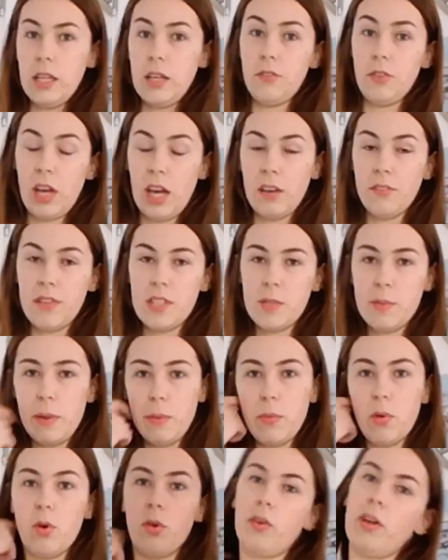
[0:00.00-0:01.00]
If your outfit is a bit
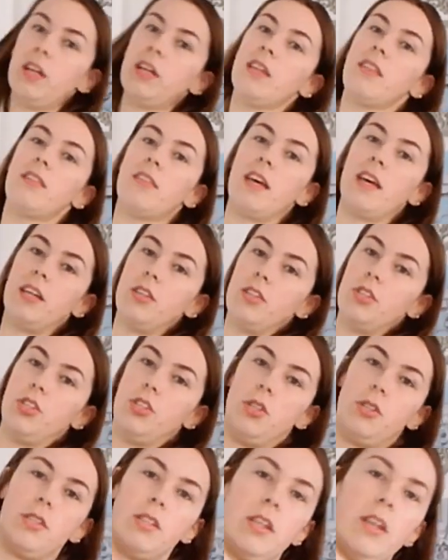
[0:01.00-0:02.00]
boring, then
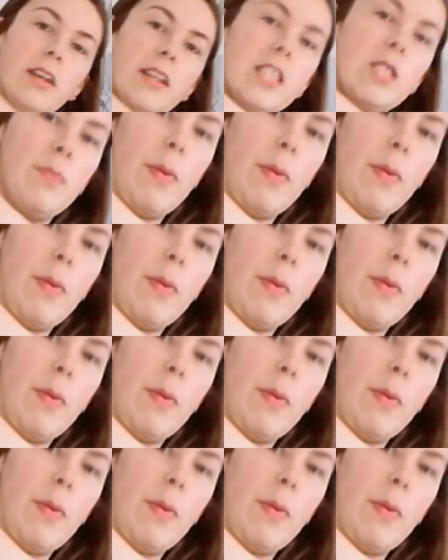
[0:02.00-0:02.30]
choose a nice